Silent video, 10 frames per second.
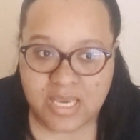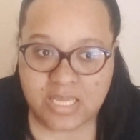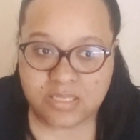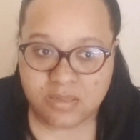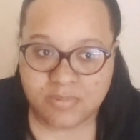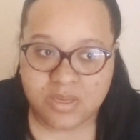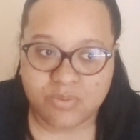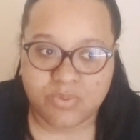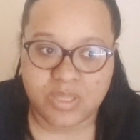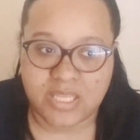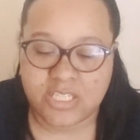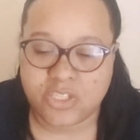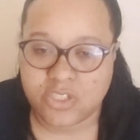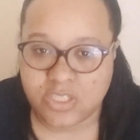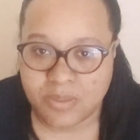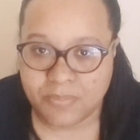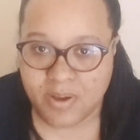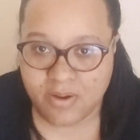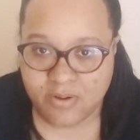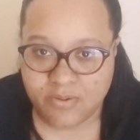intimate relationship
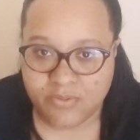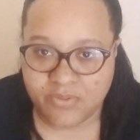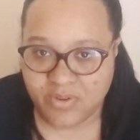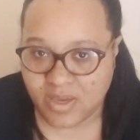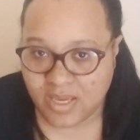of